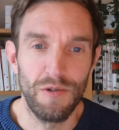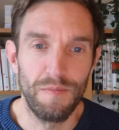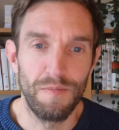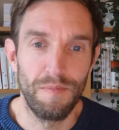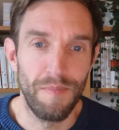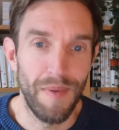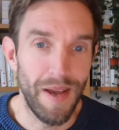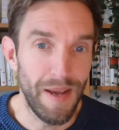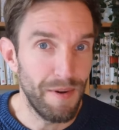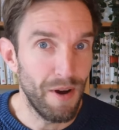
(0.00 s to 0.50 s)
could
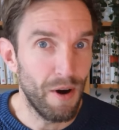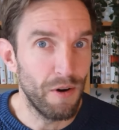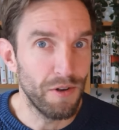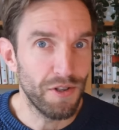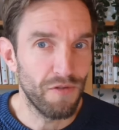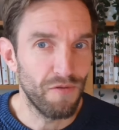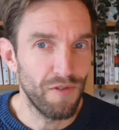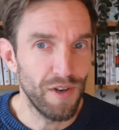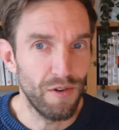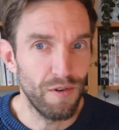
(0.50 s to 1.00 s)
maybe
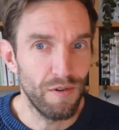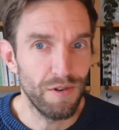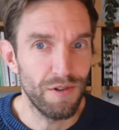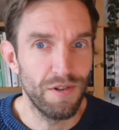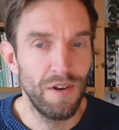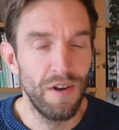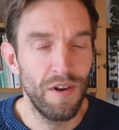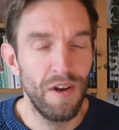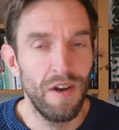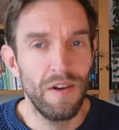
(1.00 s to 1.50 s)
also
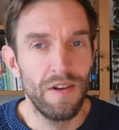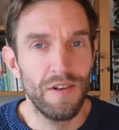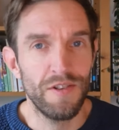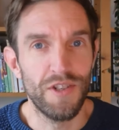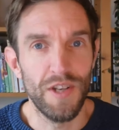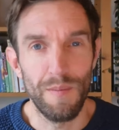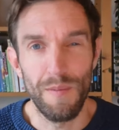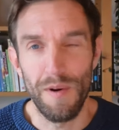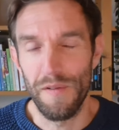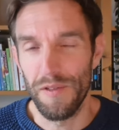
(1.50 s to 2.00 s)
reduce
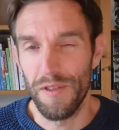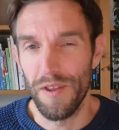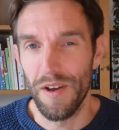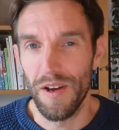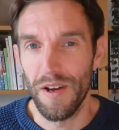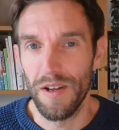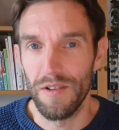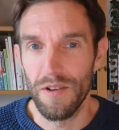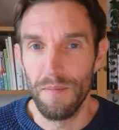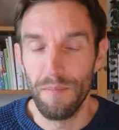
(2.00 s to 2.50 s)
some of
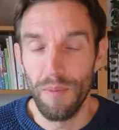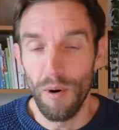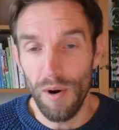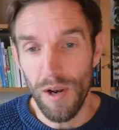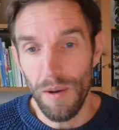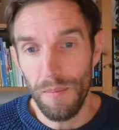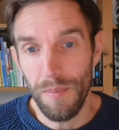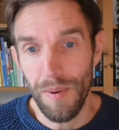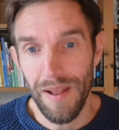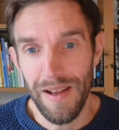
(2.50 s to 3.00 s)
the the
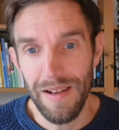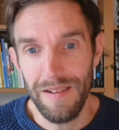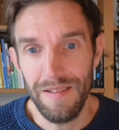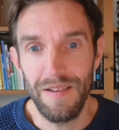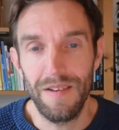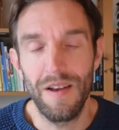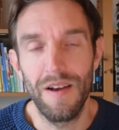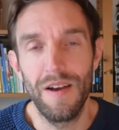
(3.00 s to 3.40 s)
boilerplate